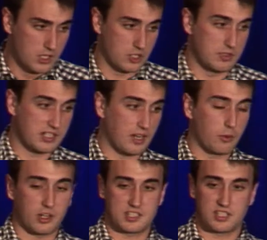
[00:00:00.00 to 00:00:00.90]
So basically,
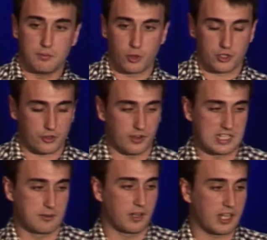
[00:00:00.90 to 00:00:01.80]
we can still monitor the
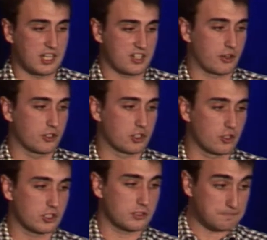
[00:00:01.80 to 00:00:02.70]
last level cache across
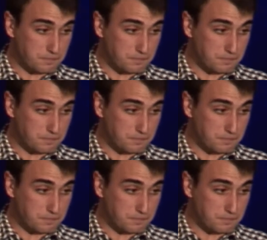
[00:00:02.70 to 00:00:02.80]
cores.